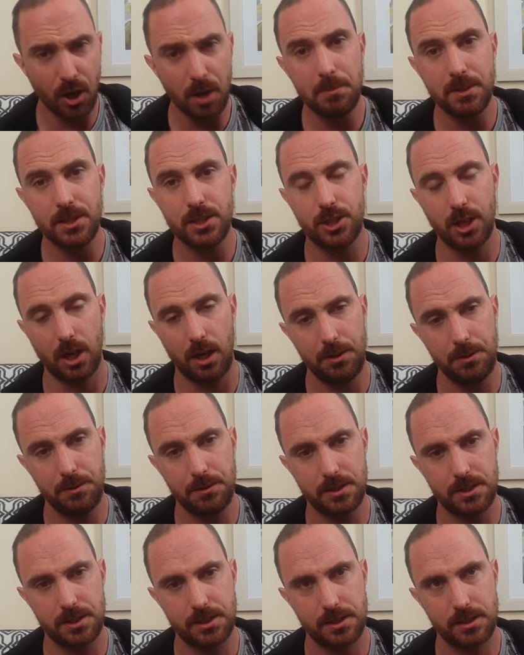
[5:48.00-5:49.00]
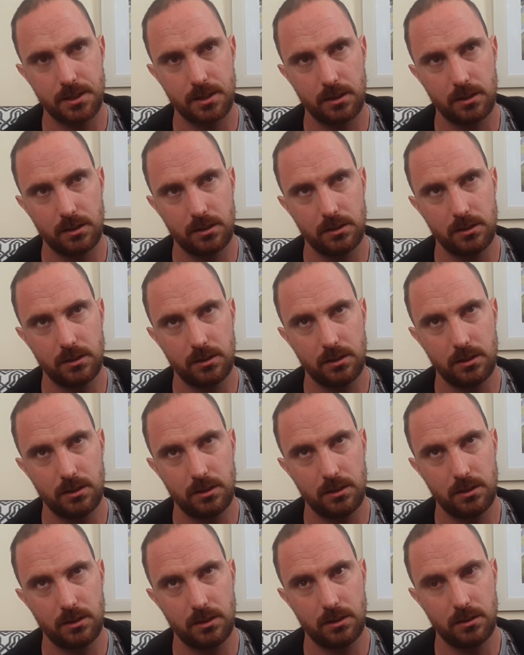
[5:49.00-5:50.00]
Simon Jones,
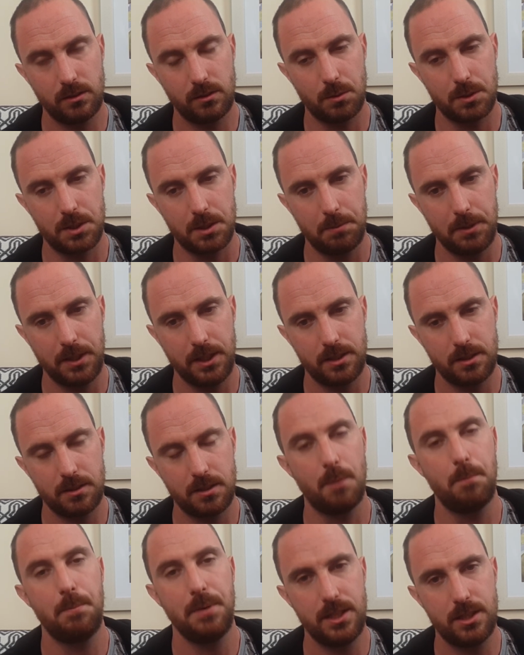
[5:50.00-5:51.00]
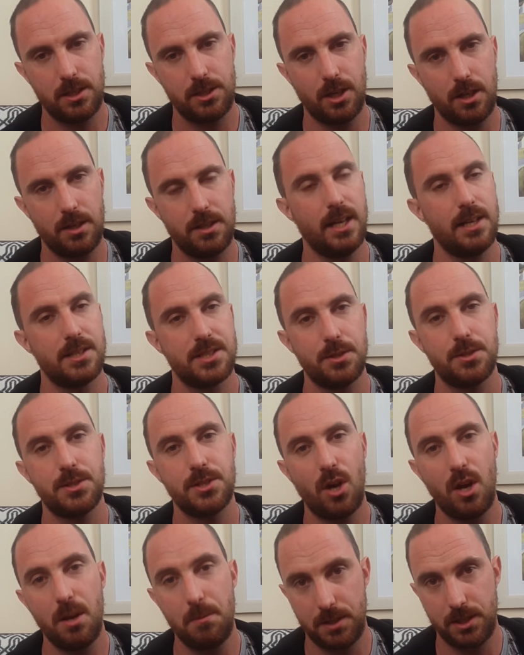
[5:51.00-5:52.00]
or was it Peter Jones? Yeah,
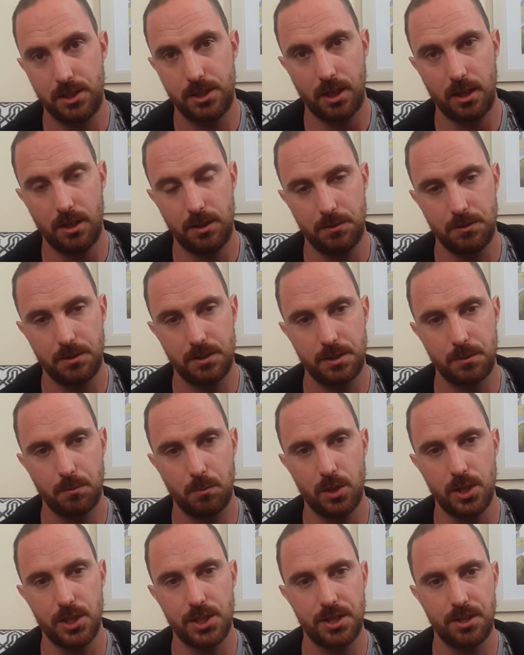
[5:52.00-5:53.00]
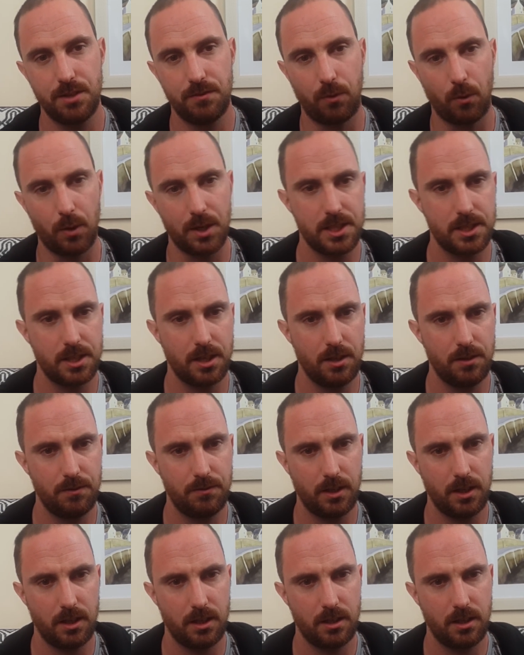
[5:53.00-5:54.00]
so Simon Jones was the
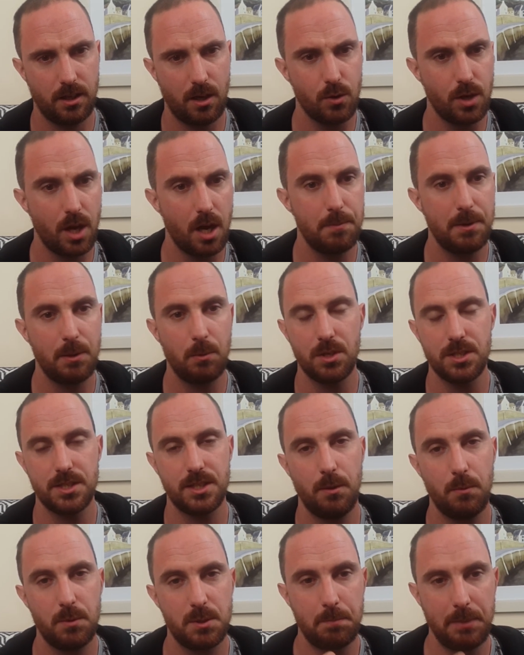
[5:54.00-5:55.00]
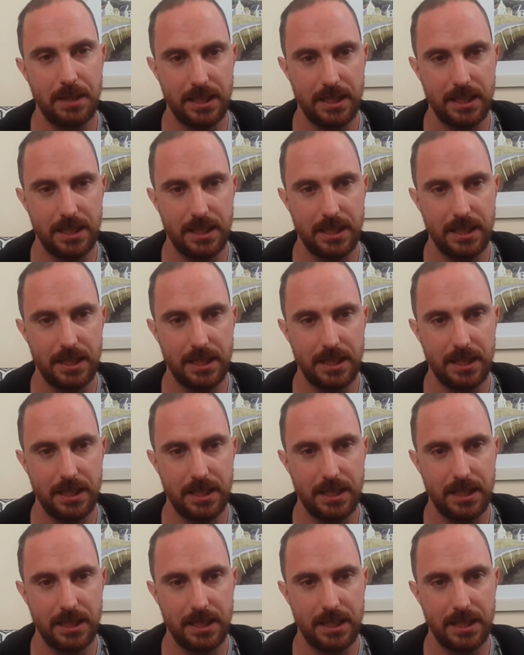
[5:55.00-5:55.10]
voiceover. Oh no, he wasn't.